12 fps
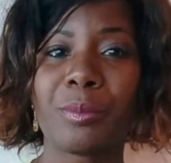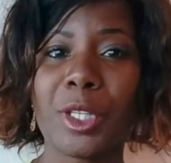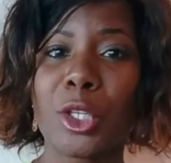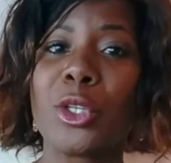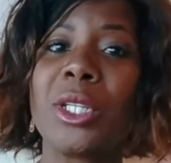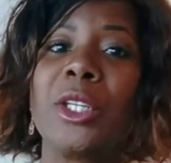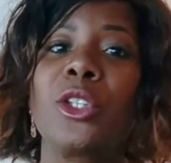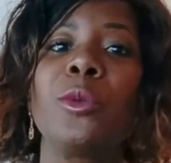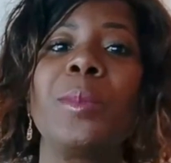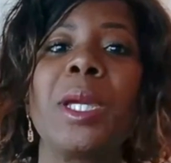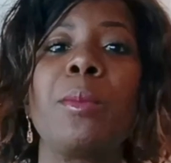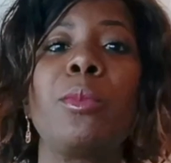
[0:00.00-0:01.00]
you need to
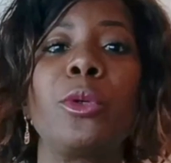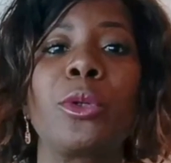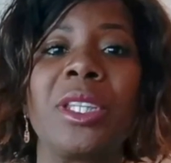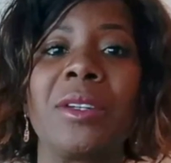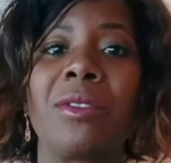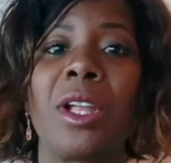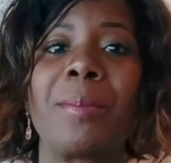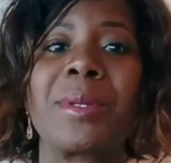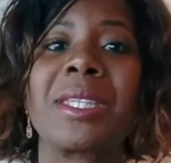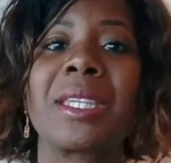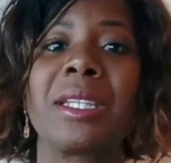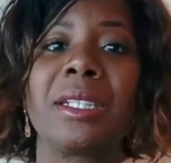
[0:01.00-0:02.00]
be able to develop
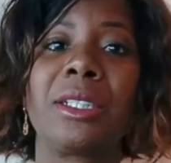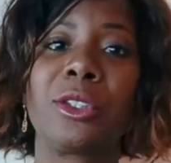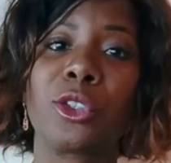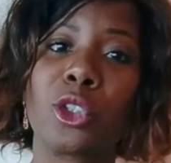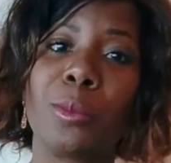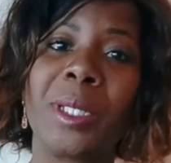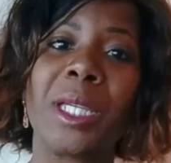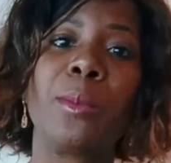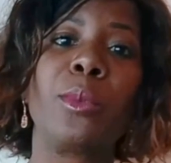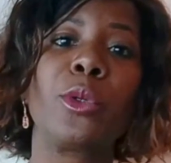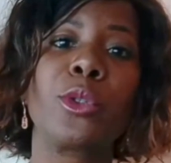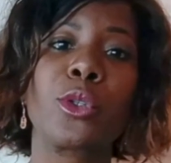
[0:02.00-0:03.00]
skills to be
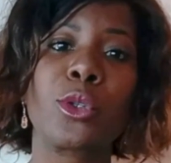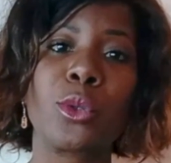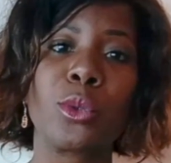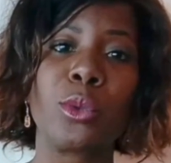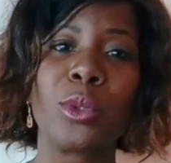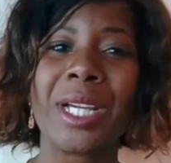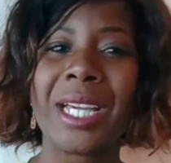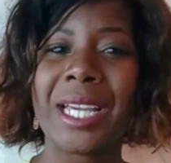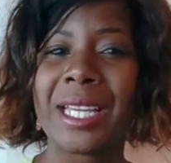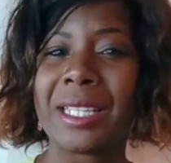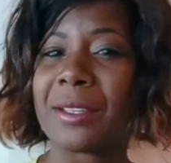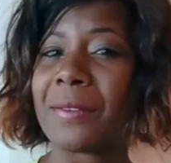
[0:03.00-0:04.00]
able to
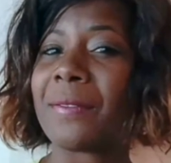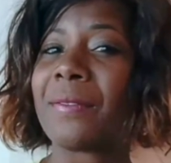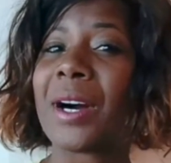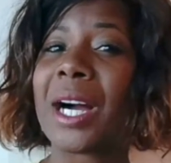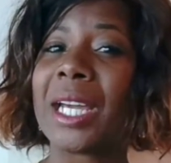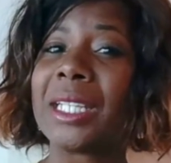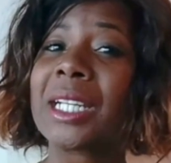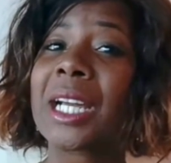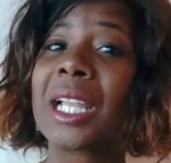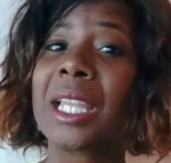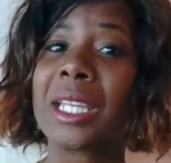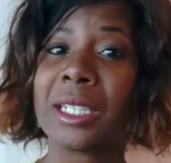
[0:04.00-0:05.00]
define
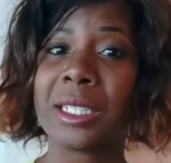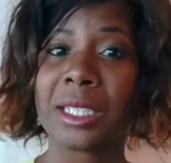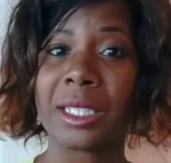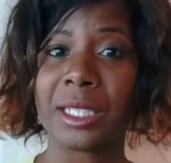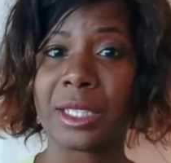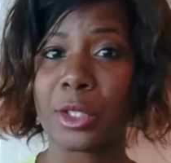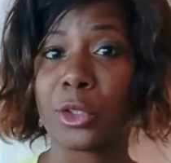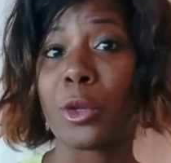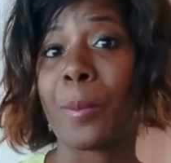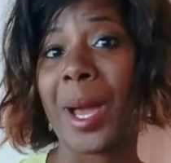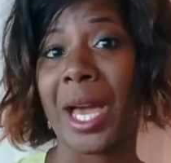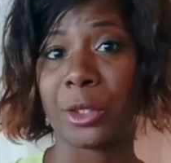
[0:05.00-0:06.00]
clearly the
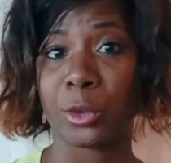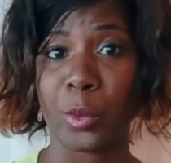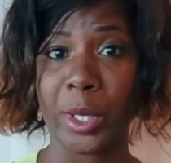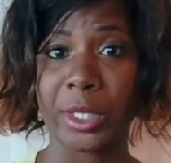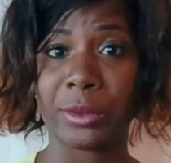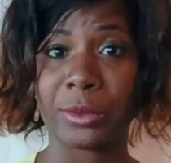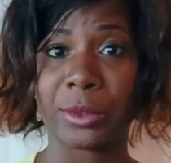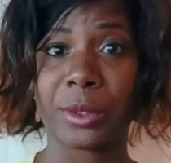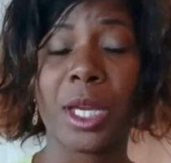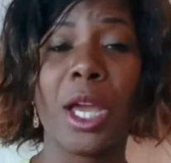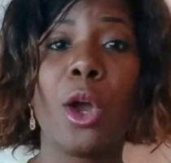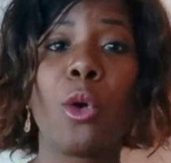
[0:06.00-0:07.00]
pathways.
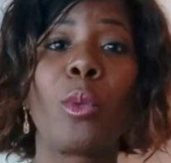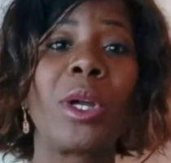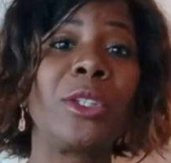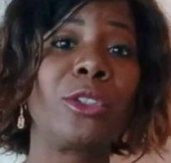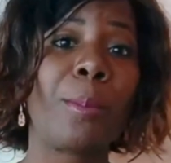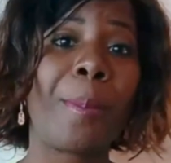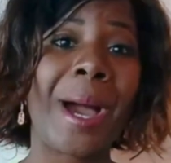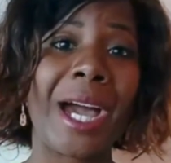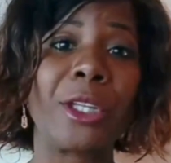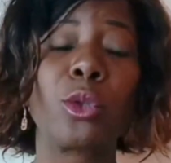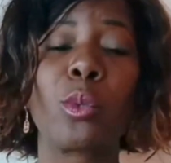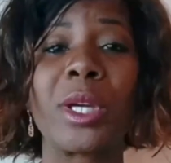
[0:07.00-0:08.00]
What is the
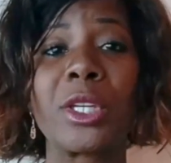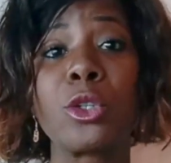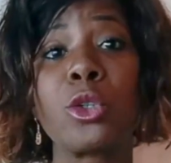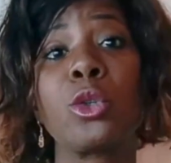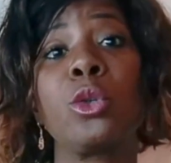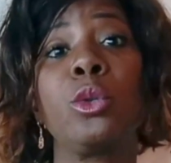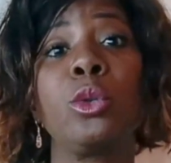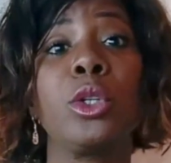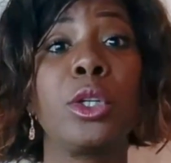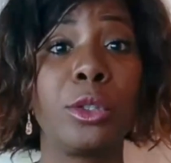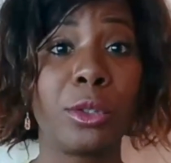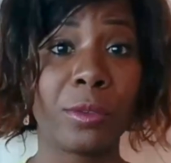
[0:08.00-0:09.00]
pathways to
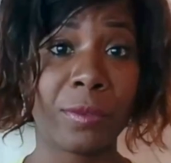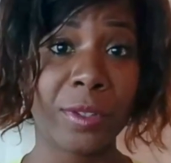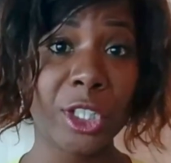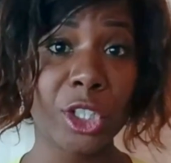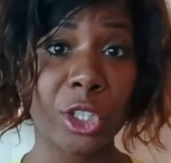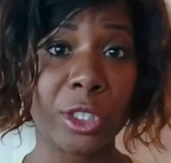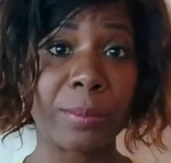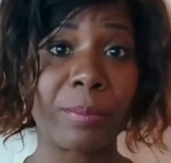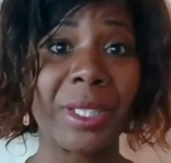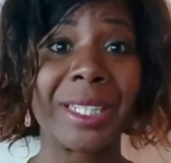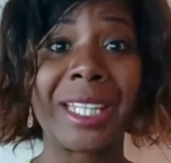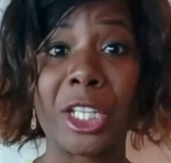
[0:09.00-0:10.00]
the vision
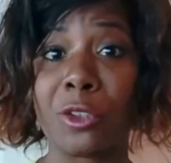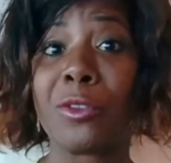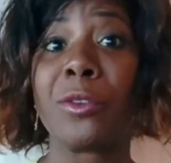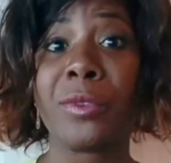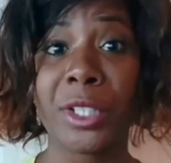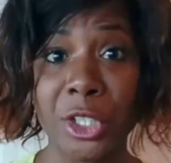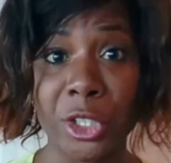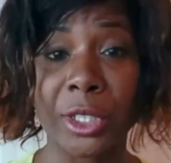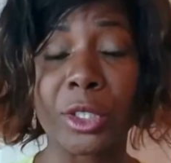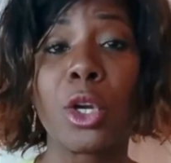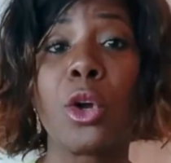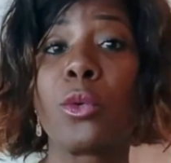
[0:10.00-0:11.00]
that you
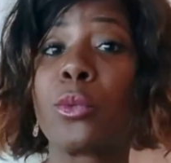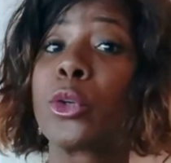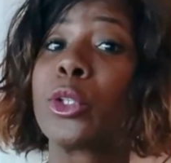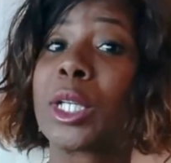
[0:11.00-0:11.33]
envision for the